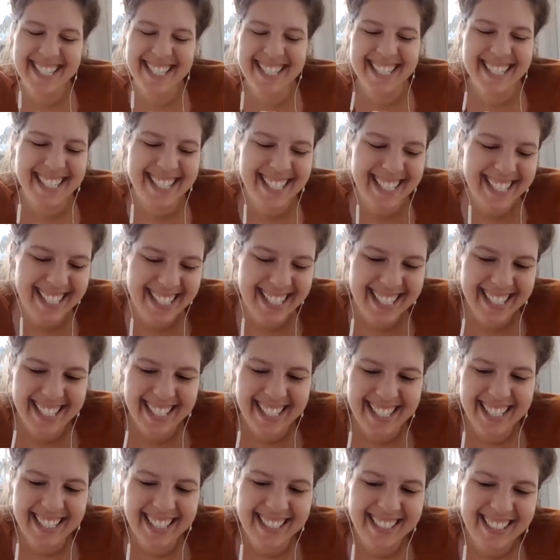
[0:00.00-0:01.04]
And
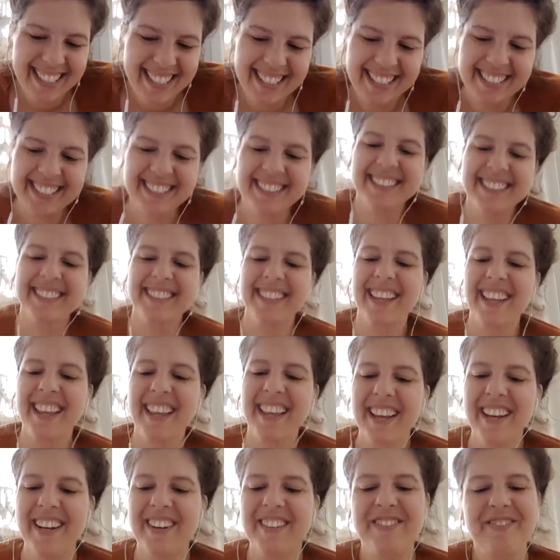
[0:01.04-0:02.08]
they
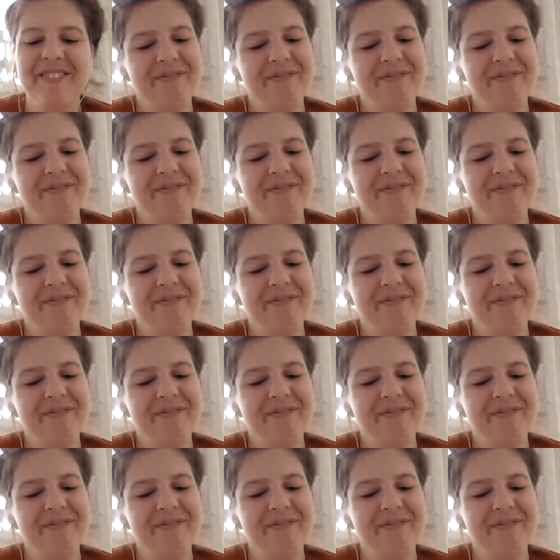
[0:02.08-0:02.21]
are the